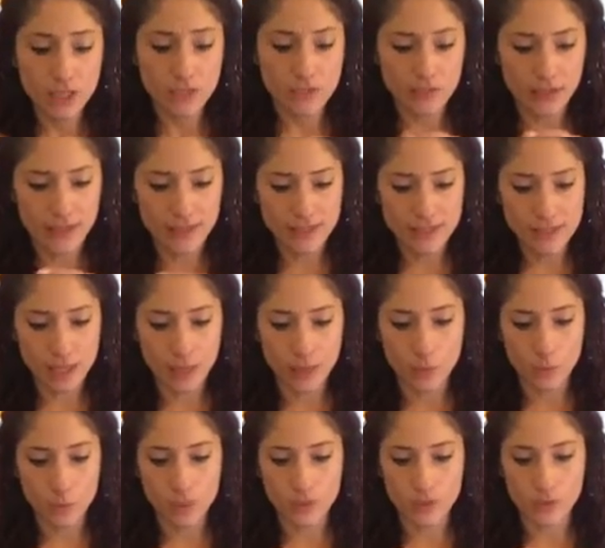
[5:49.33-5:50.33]
That's
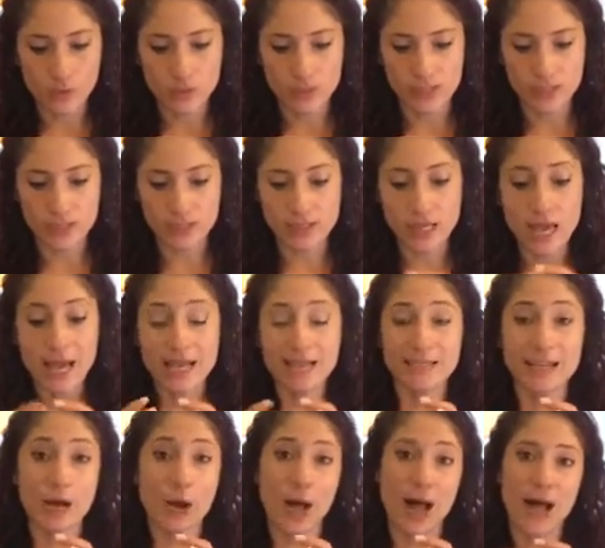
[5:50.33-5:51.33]
one of those things.
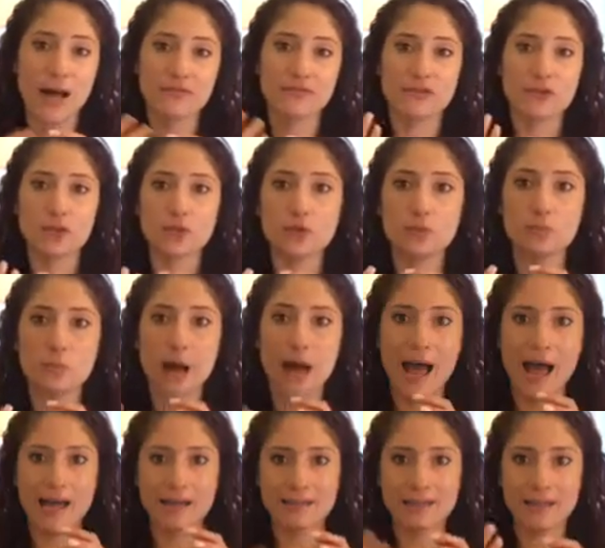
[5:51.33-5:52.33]
Now, after you
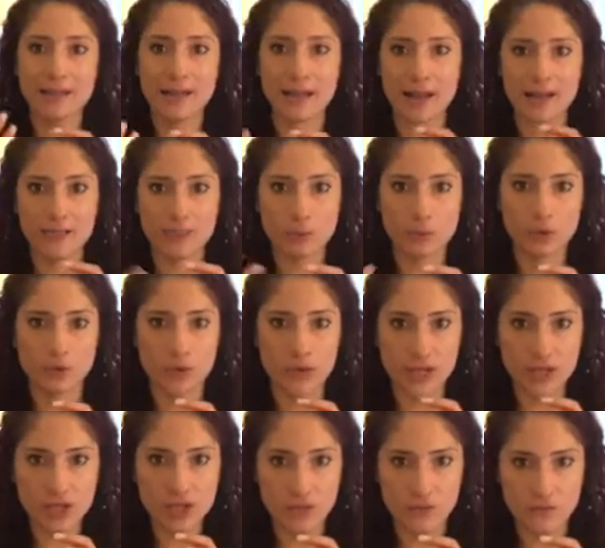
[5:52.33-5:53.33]
pass that
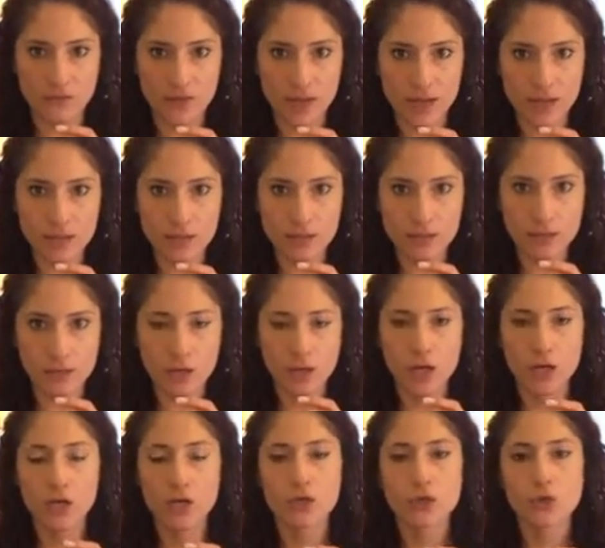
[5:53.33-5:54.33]
exploration phase,
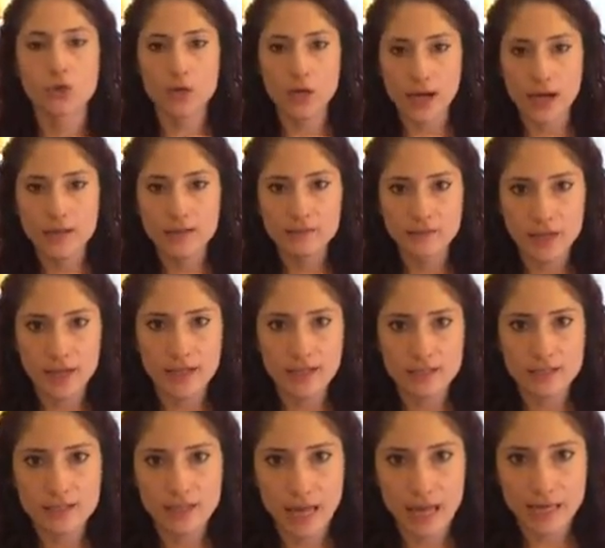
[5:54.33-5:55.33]
you kind of get
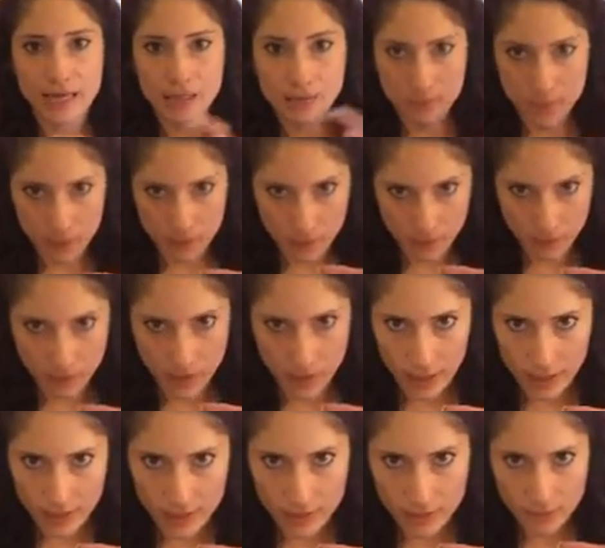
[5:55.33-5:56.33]
into that commitment
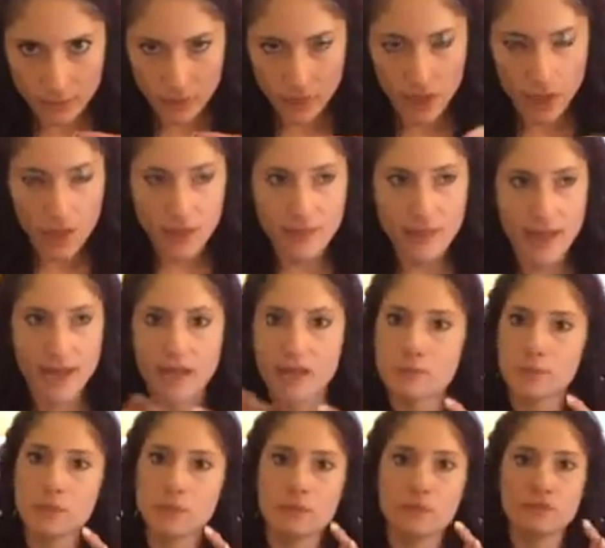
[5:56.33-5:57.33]
phase. That
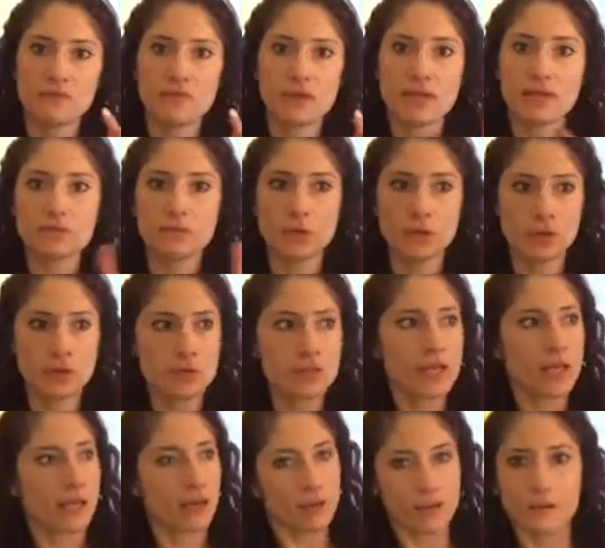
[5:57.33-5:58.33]
commitment phase where you
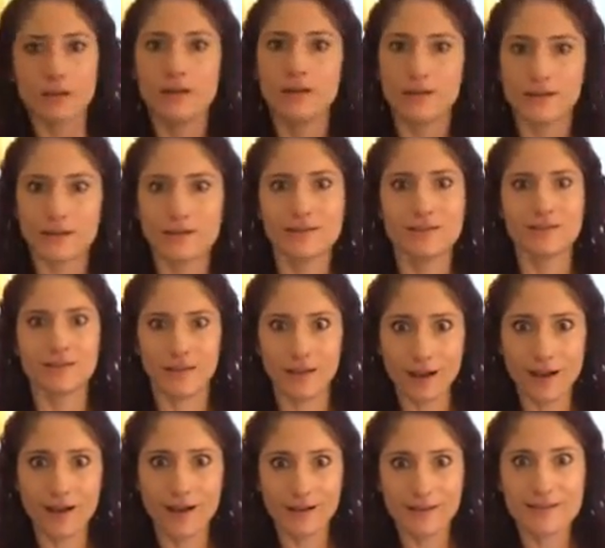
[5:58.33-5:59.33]
say,
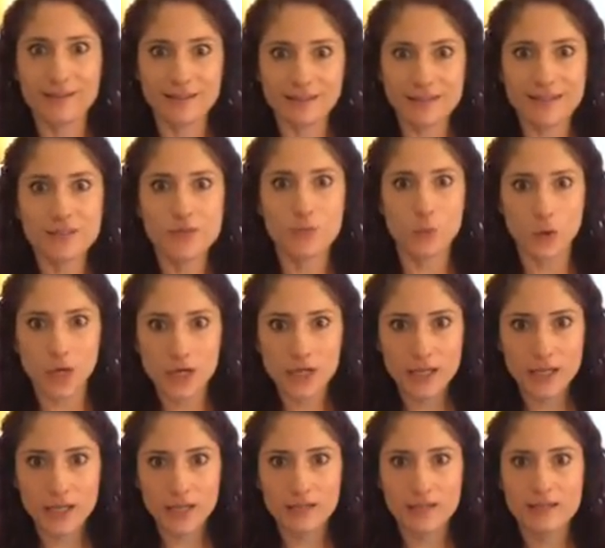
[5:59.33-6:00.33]
yeah, this is
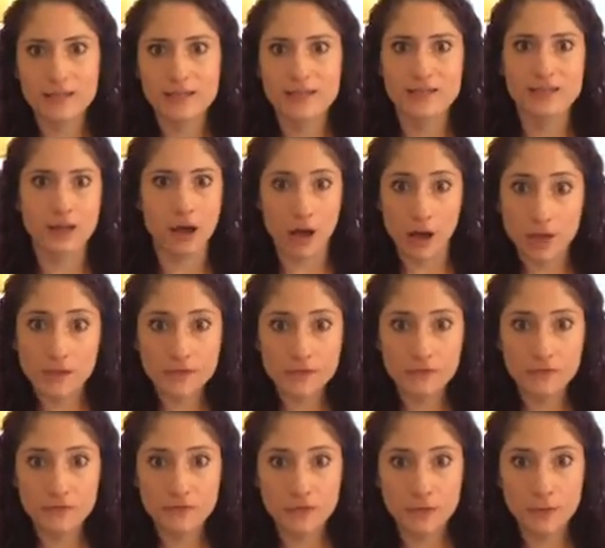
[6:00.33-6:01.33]
working. This is
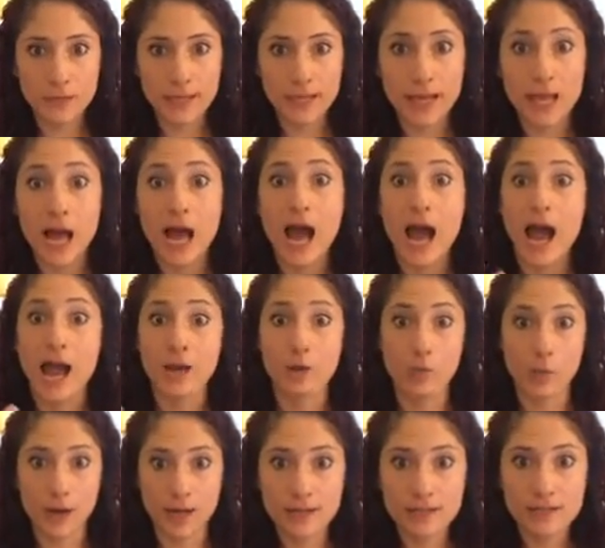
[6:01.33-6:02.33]
awesome for me. I
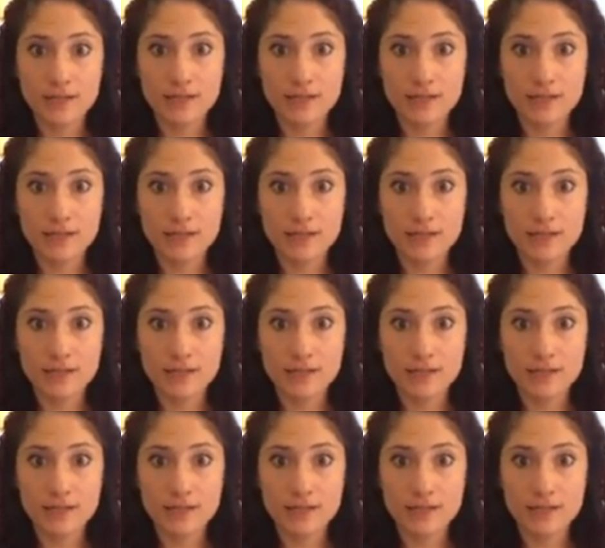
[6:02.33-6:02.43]
want to